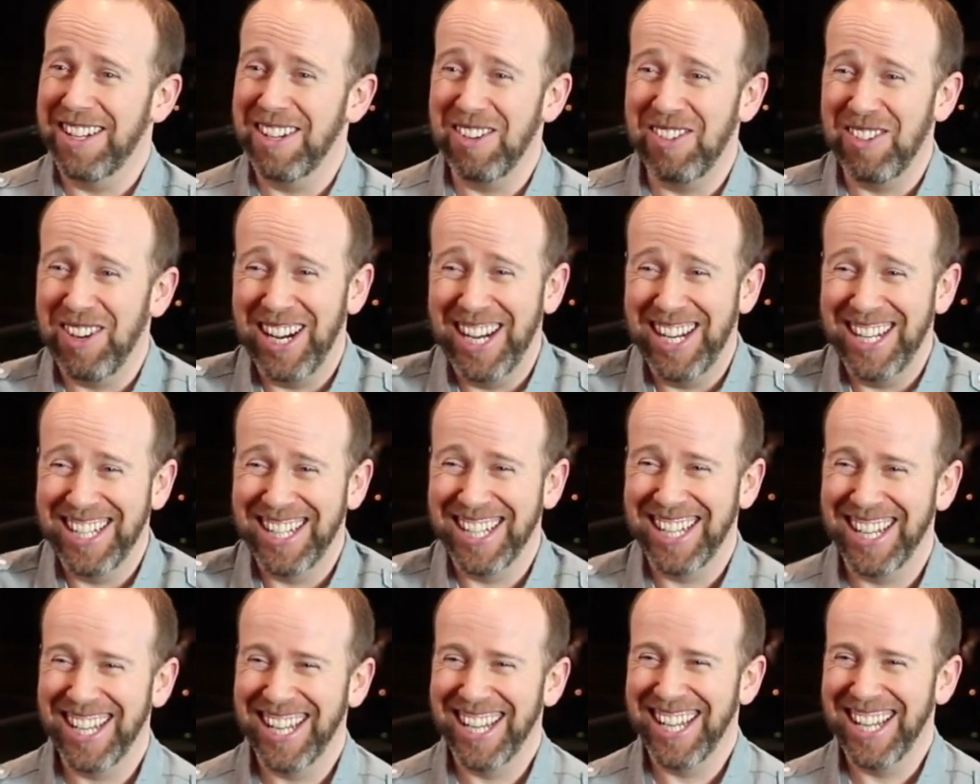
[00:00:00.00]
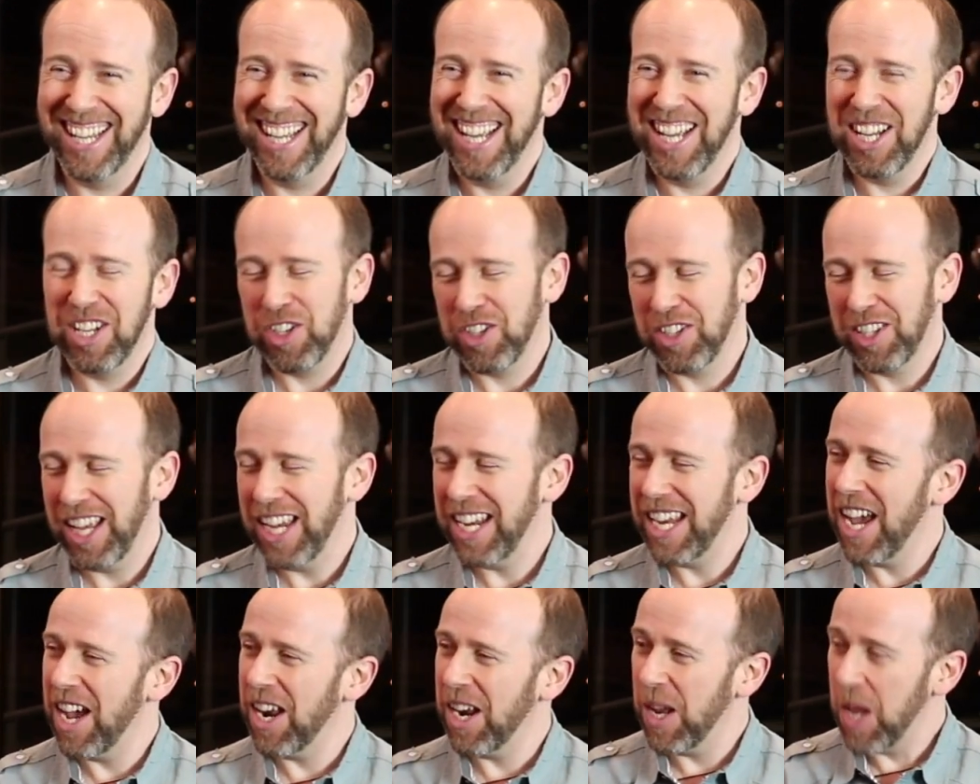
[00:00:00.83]
Right? Just lay
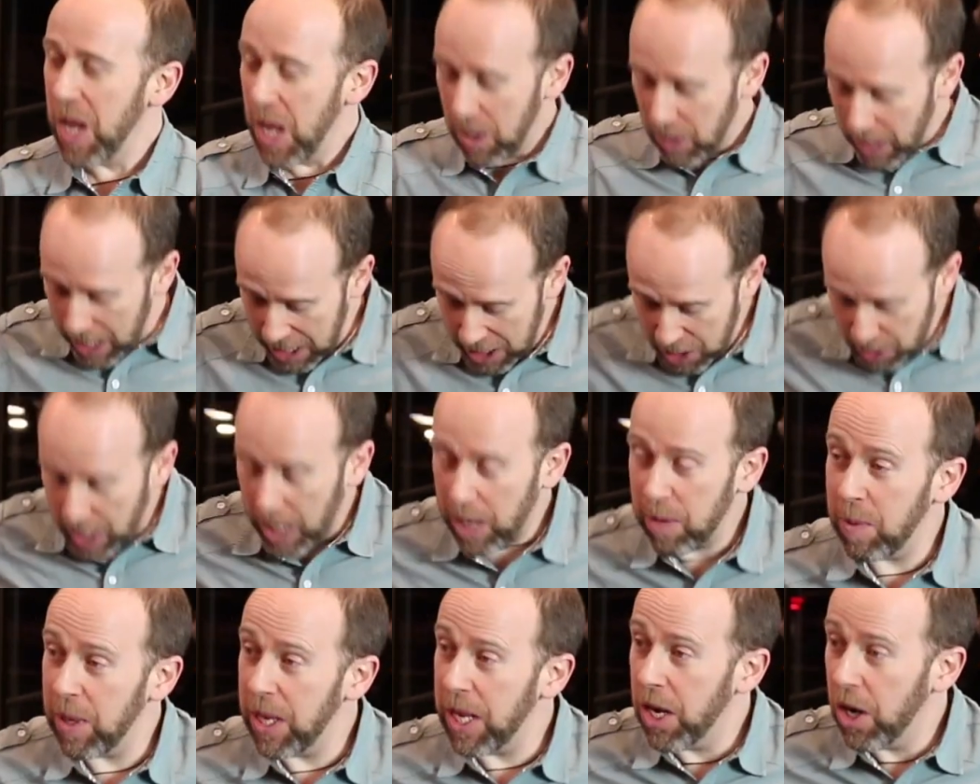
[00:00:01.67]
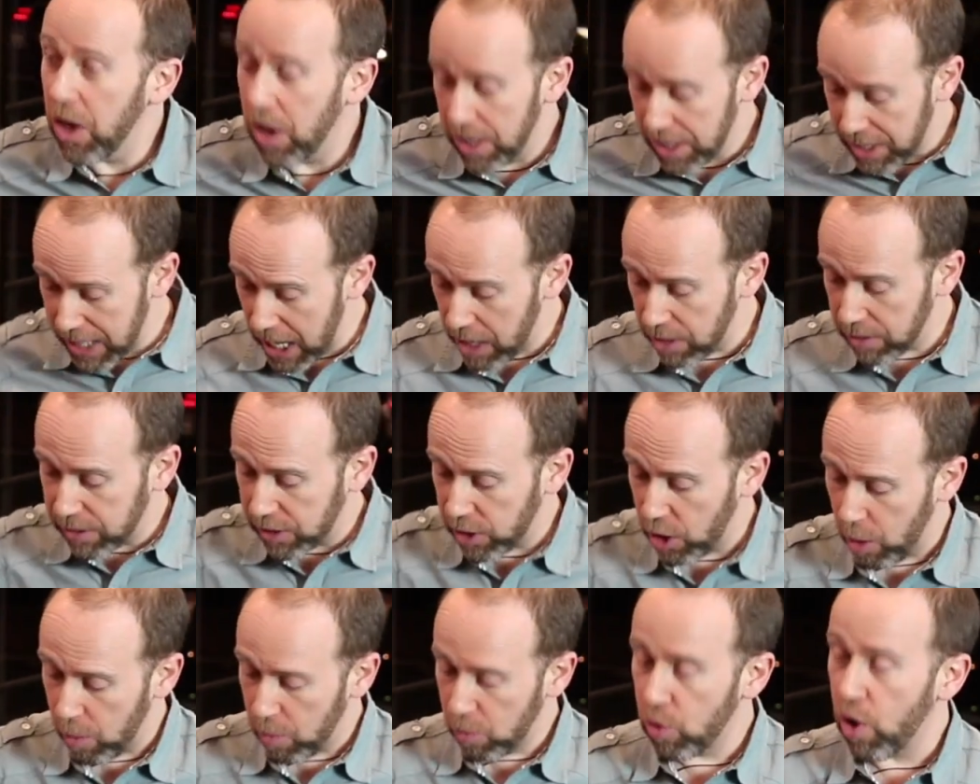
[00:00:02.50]
down. Right? You got to be here.
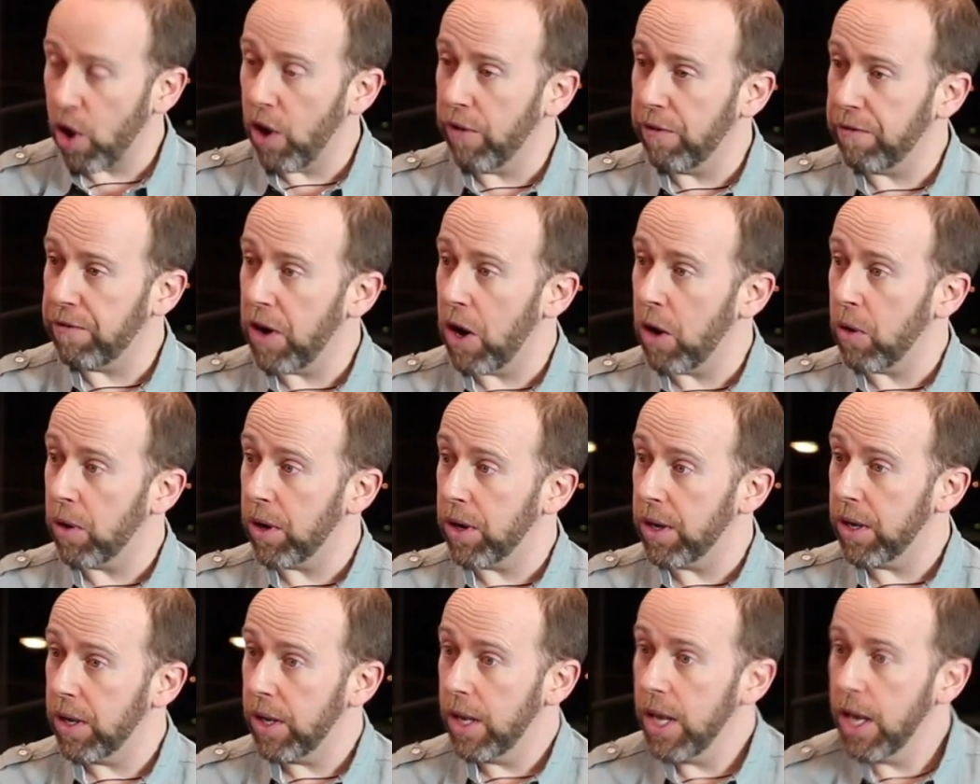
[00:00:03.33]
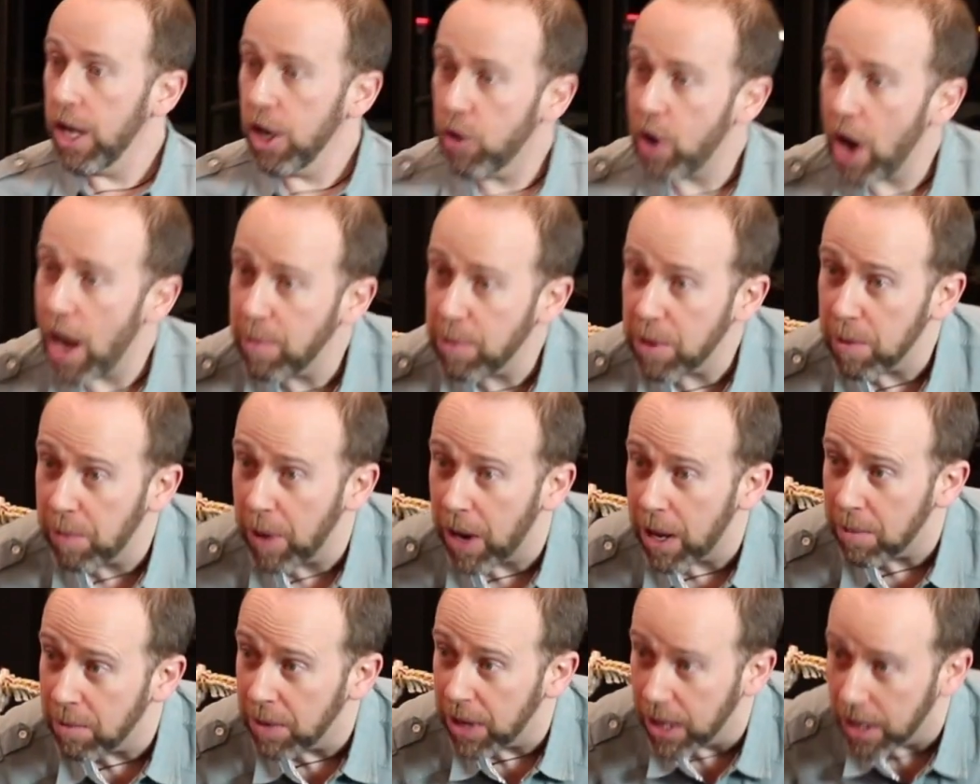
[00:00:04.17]
Downslope. Roll forward. Grab your
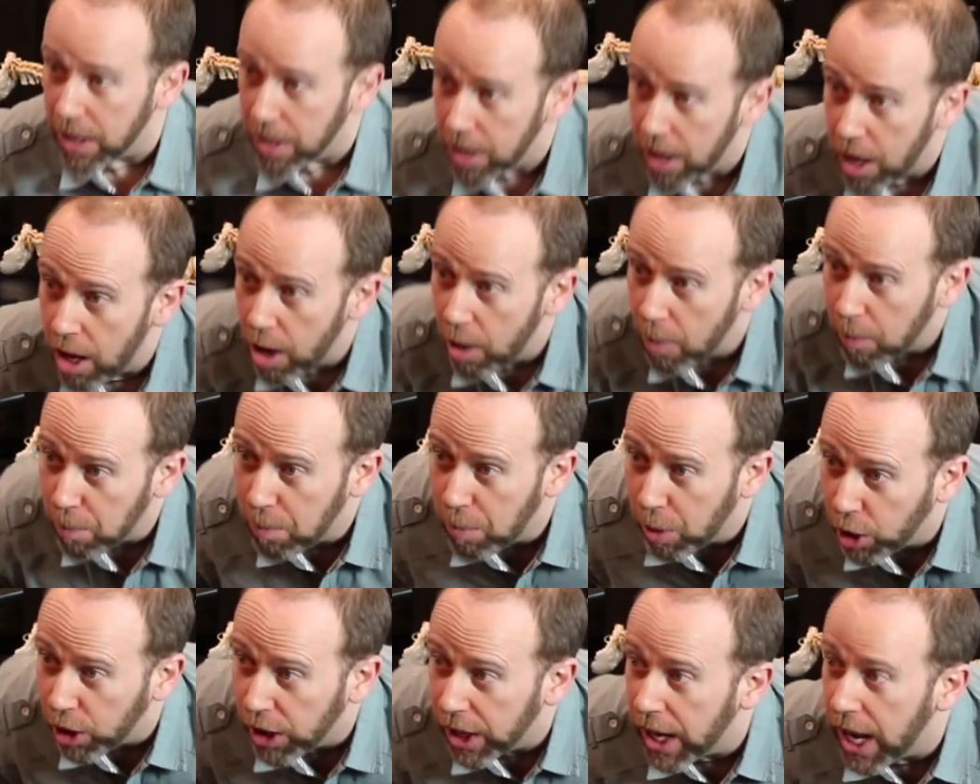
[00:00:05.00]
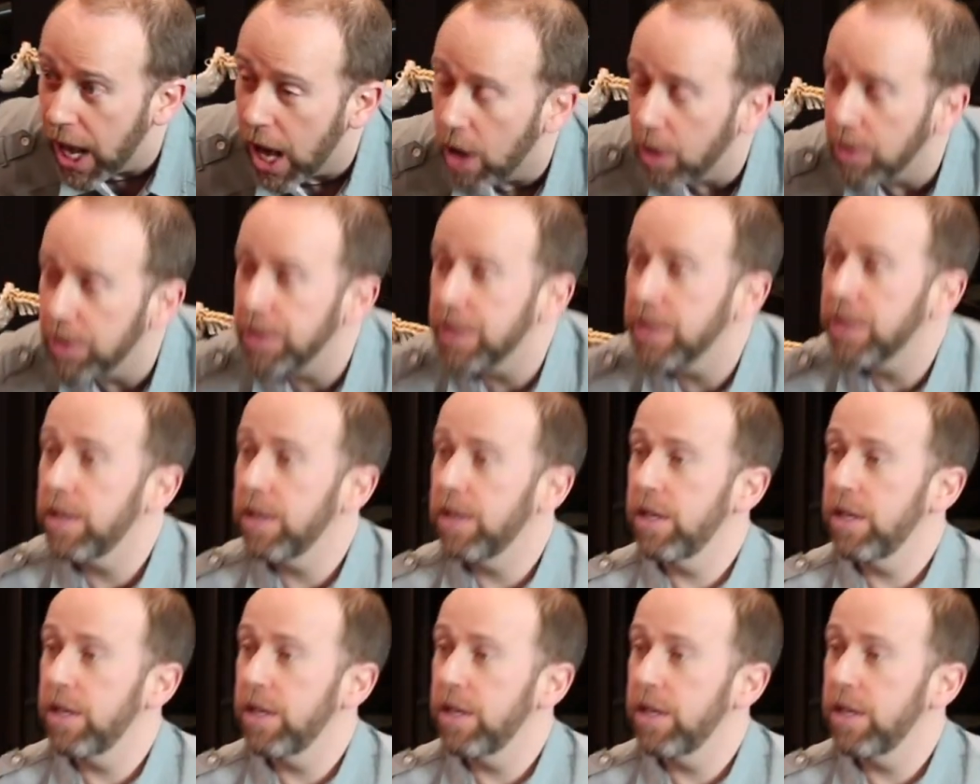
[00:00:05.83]
butt meat. Pull it out.